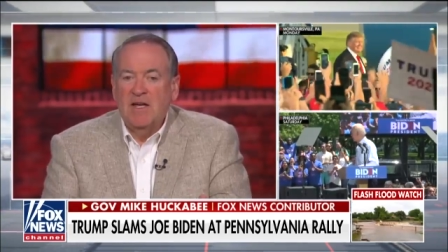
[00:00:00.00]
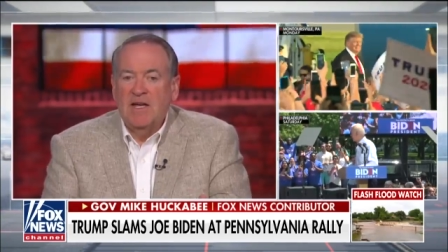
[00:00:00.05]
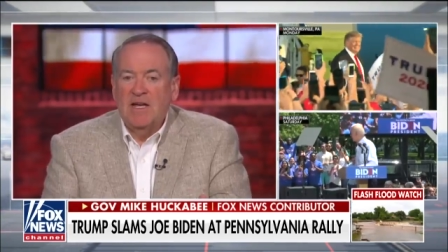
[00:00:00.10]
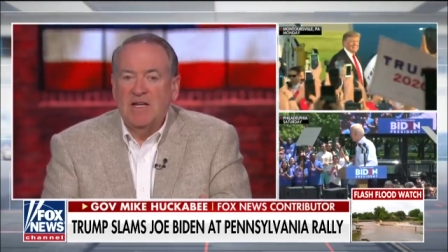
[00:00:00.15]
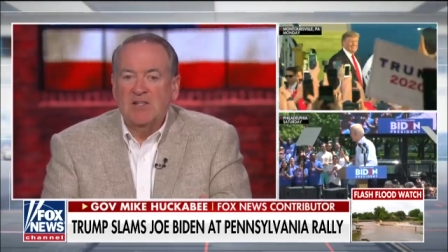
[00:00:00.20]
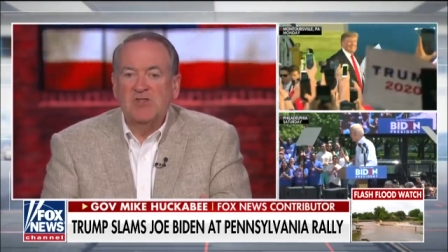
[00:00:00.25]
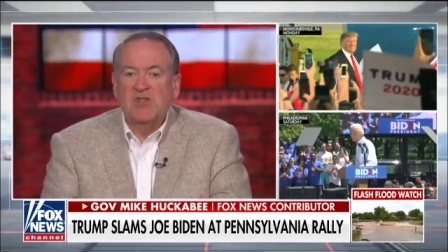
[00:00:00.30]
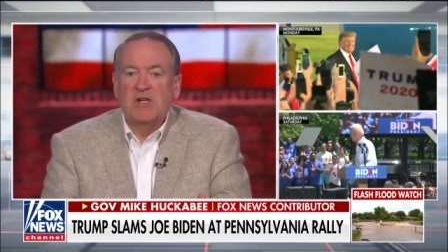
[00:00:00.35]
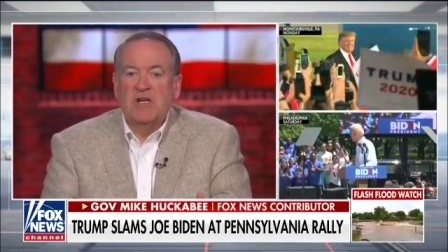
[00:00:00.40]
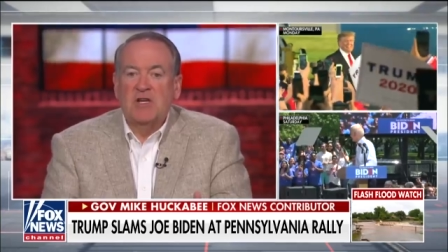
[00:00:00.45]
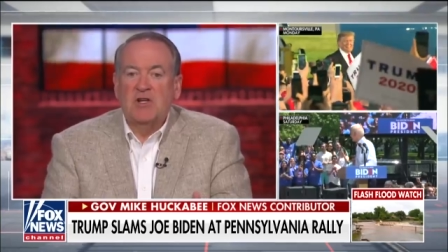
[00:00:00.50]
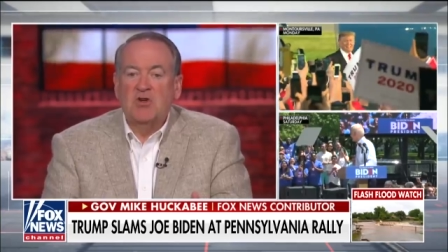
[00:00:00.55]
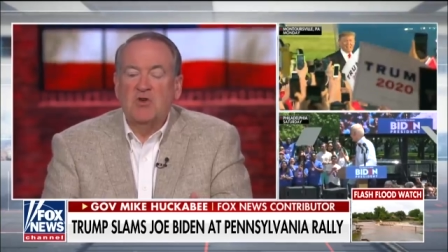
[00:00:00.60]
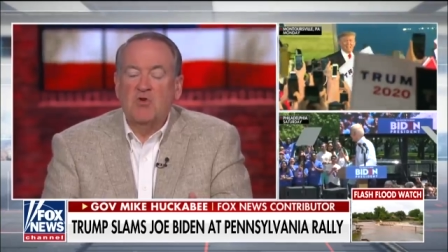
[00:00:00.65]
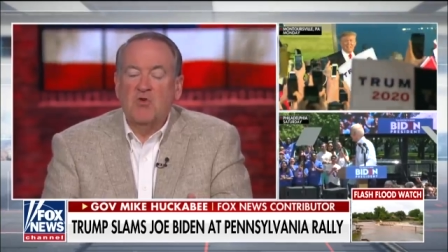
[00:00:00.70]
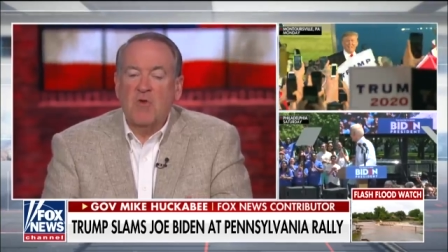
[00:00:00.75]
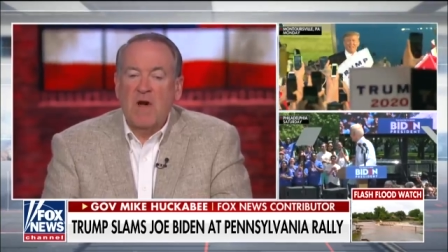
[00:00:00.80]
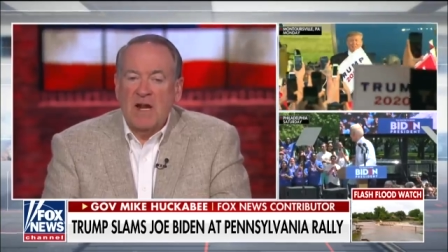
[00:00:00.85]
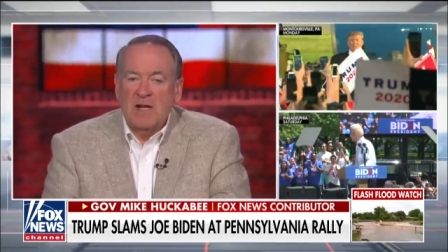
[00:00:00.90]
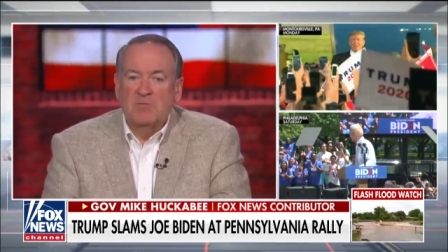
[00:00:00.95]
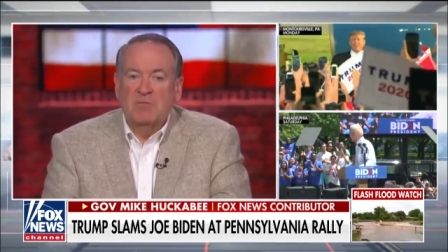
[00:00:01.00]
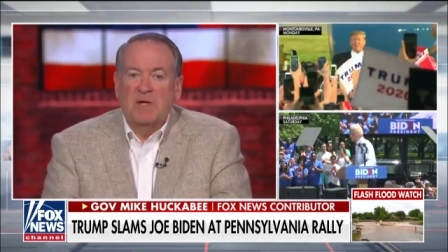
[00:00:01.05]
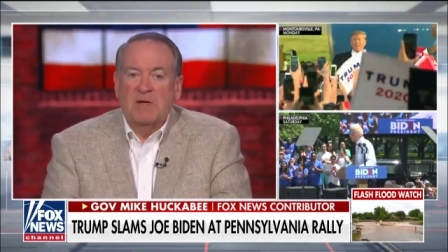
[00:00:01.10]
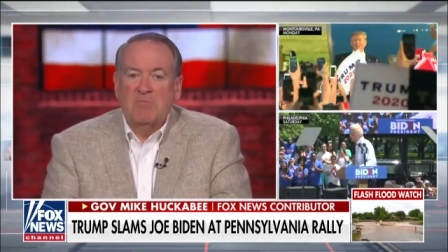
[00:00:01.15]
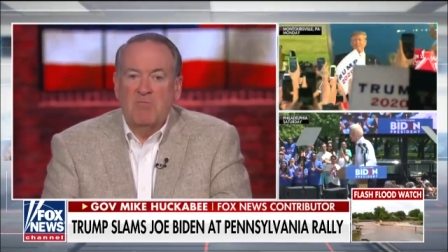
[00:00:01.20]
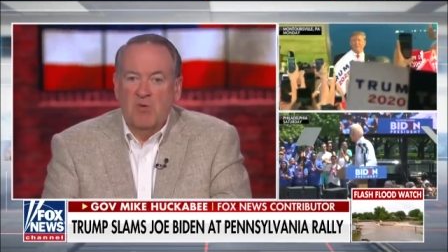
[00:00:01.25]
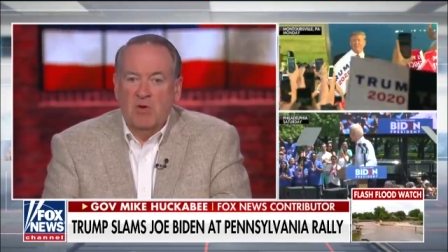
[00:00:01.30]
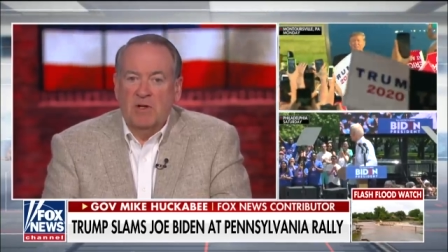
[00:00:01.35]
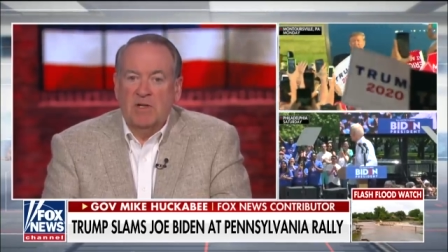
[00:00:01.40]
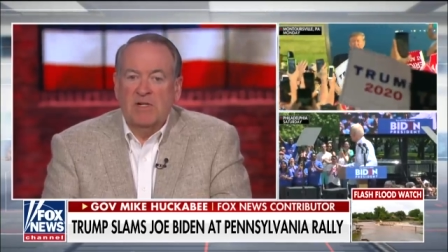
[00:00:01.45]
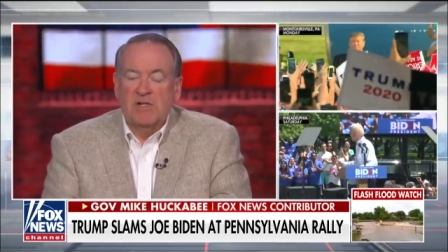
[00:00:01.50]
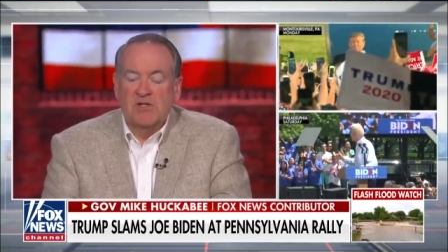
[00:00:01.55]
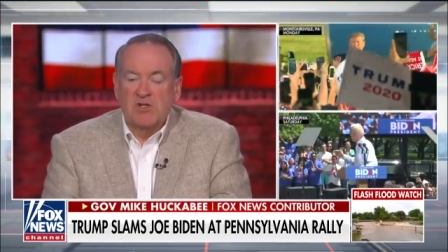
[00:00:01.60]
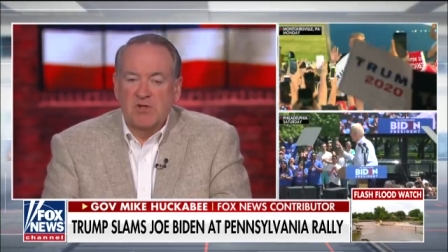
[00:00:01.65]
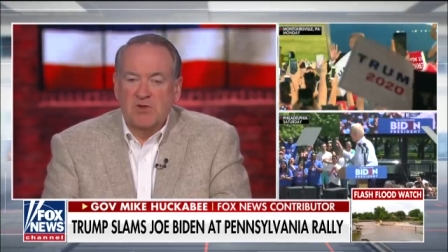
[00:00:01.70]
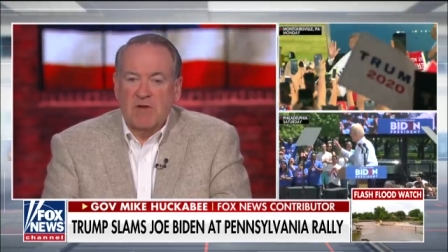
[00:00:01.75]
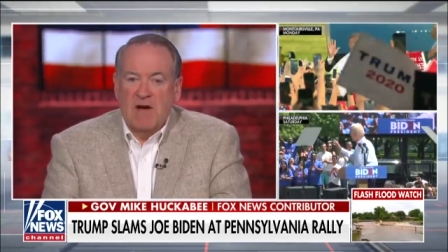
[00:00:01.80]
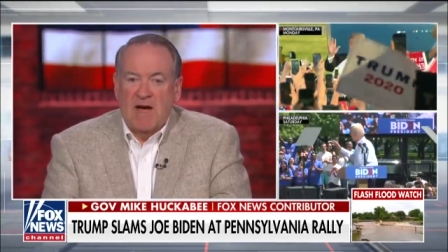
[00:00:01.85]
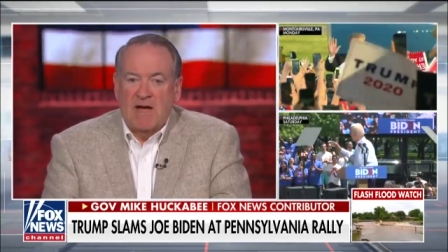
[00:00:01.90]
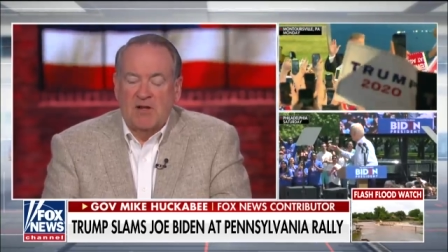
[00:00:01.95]
It's an incredibly brilliant
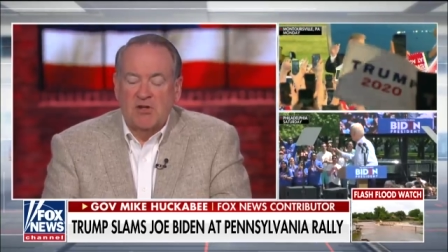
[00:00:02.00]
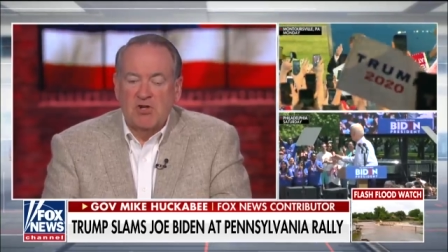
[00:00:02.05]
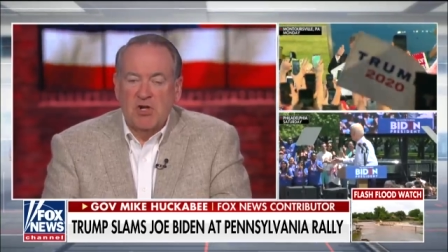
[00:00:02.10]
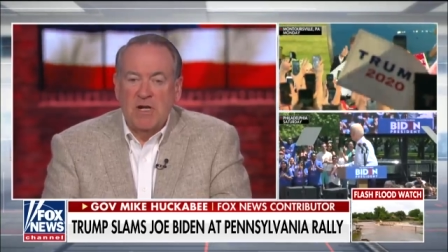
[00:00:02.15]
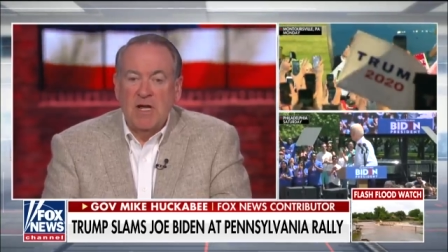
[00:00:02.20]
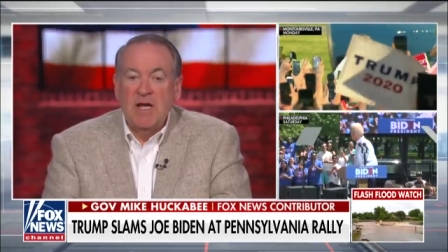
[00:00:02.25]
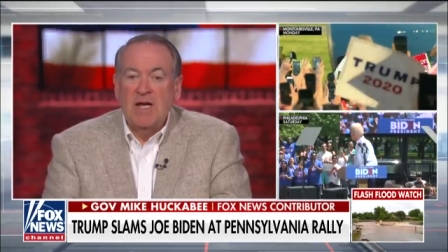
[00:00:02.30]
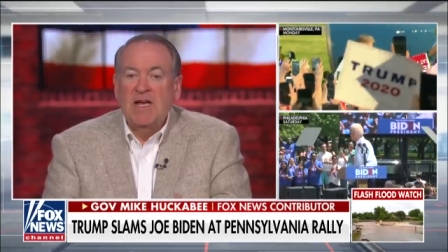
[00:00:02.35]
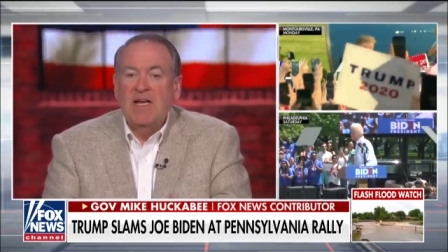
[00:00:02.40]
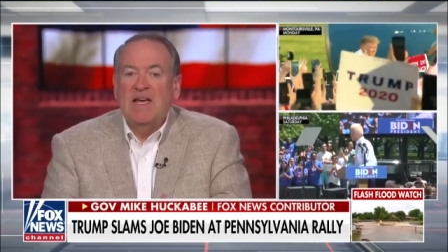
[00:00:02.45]
strategy.